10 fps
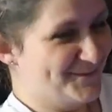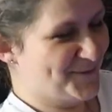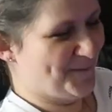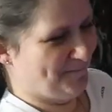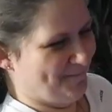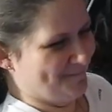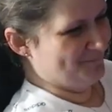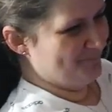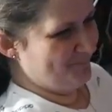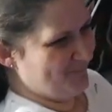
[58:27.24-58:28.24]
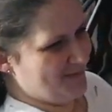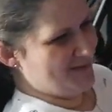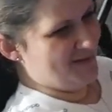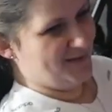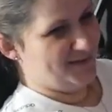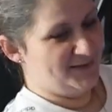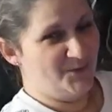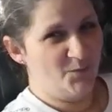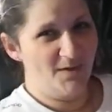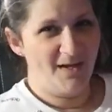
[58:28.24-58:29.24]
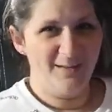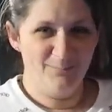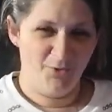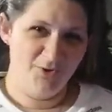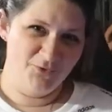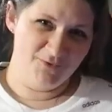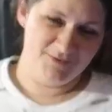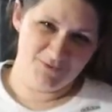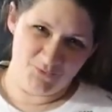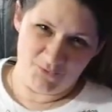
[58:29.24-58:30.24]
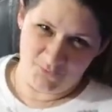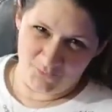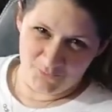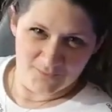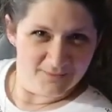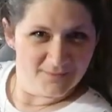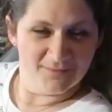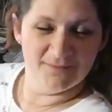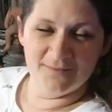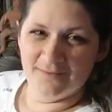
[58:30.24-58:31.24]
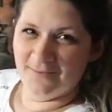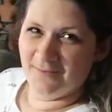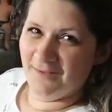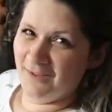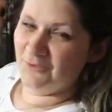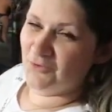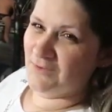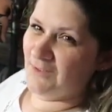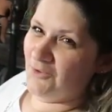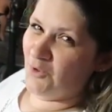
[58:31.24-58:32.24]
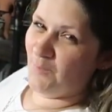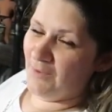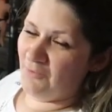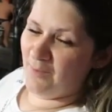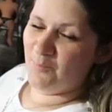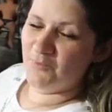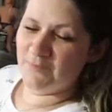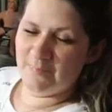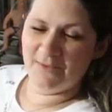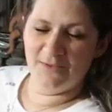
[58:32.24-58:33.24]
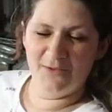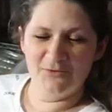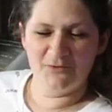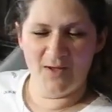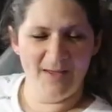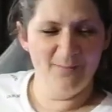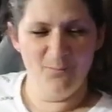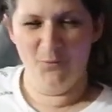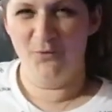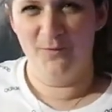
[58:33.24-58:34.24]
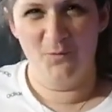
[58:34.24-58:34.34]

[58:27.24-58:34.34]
in my throne. You know what? I bought you this throne. That's true. And you're sitting on my grandpa's pillow, so I have more